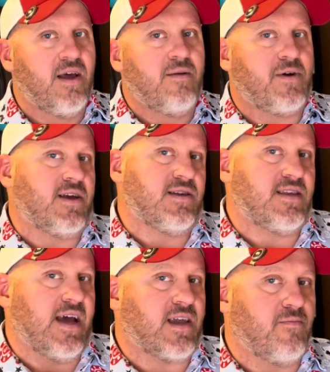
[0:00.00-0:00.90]
because
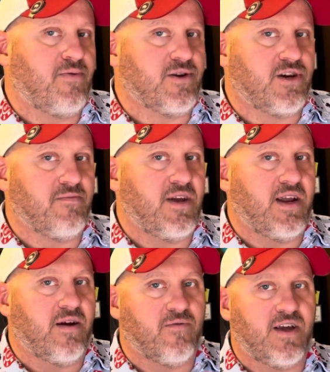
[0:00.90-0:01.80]
that can put your meat
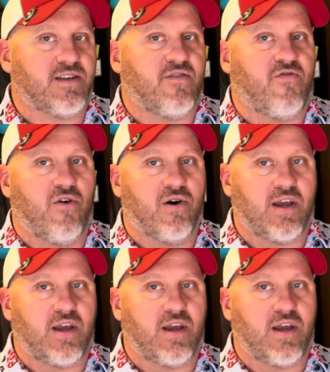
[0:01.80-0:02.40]
at risk for